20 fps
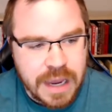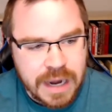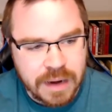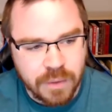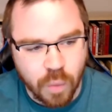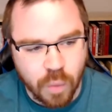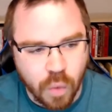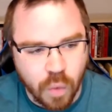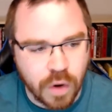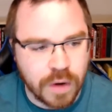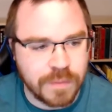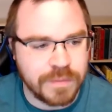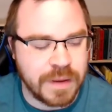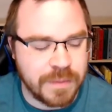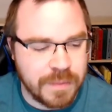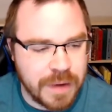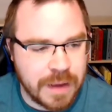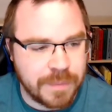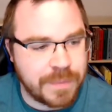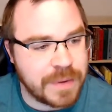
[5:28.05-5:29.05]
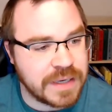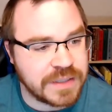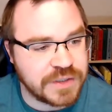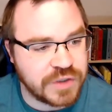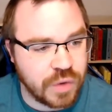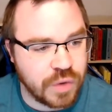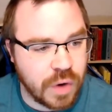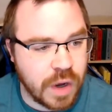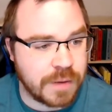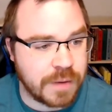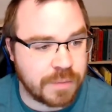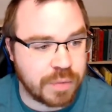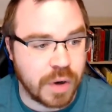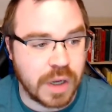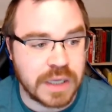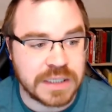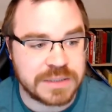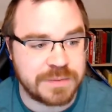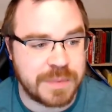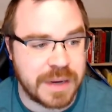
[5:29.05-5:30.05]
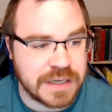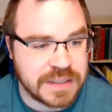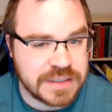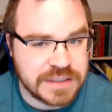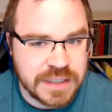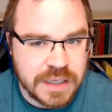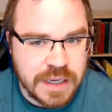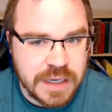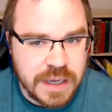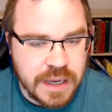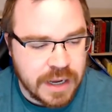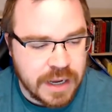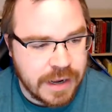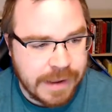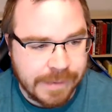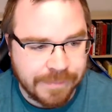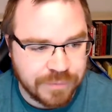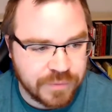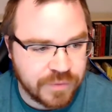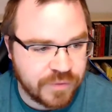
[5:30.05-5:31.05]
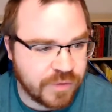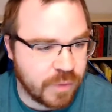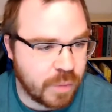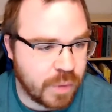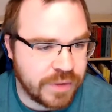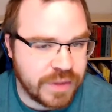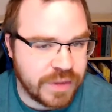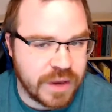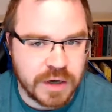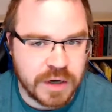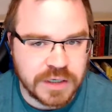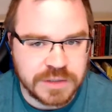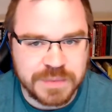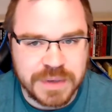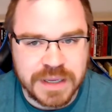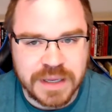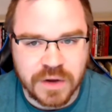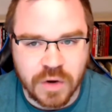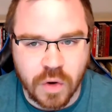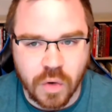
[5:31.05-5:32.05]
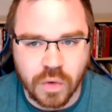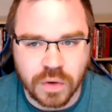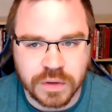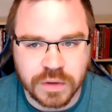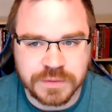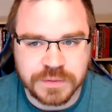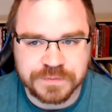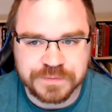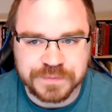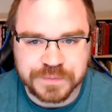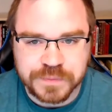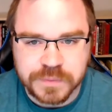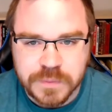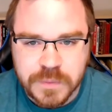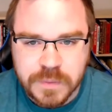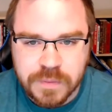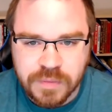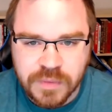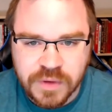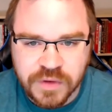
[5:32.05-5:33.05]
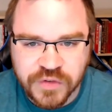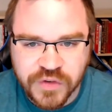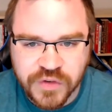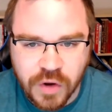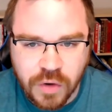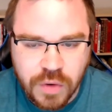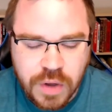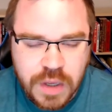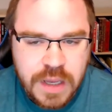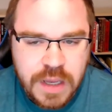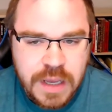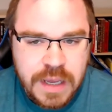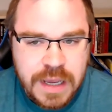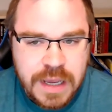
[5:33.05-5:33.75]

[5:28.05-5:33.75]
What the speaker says: and warm them up into hot prospects from where they are as being cold. So